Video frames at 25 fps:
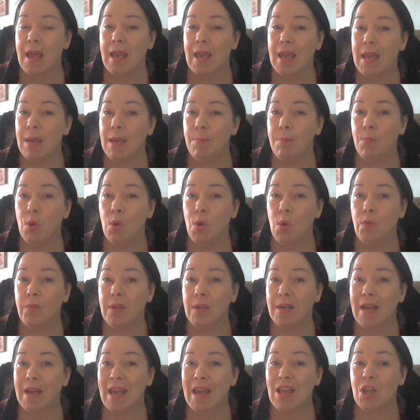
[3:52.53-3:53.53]
he moved
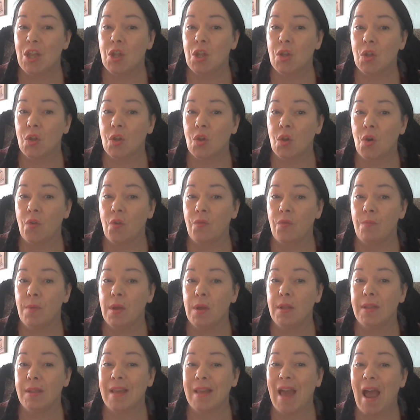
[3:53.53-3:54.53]
the nation's
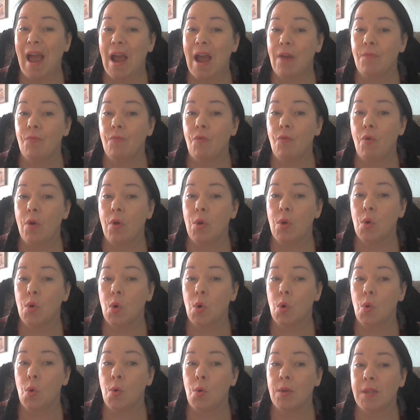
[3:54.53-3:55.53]
government and royal
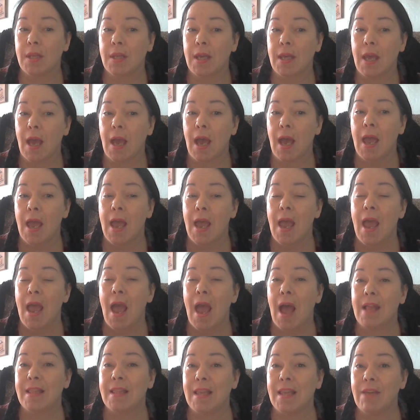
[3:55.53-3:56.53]
court here,
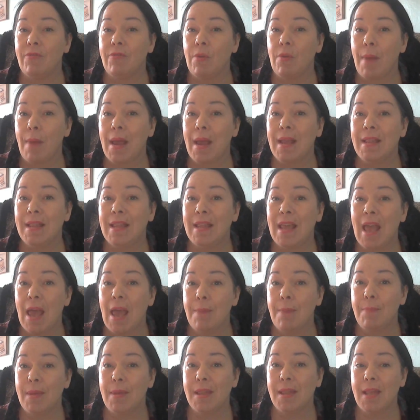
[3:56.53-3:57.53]
and it remained the
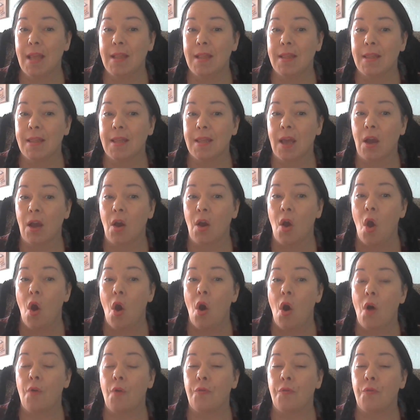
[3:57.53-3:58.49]
epicentre of